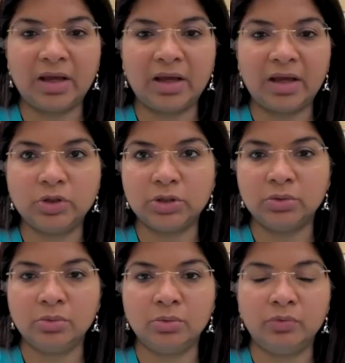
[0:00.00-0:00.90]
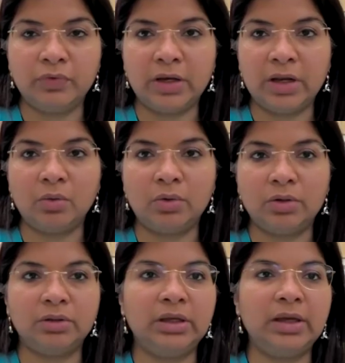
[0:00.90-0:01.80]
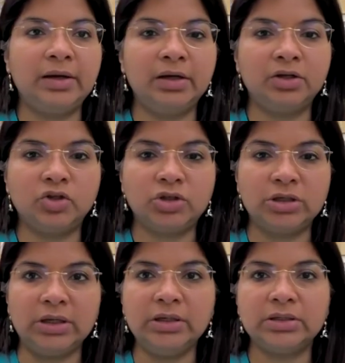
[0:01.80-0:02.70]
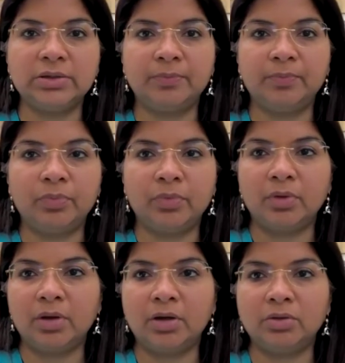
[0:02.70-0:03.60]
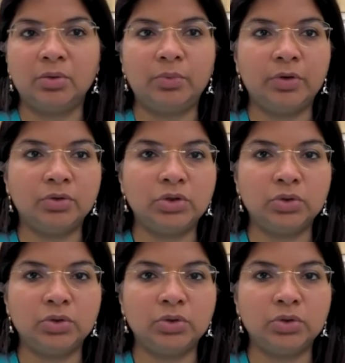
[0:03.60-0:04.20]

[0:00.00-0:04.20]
time to fill out the edit sheet. I thought we could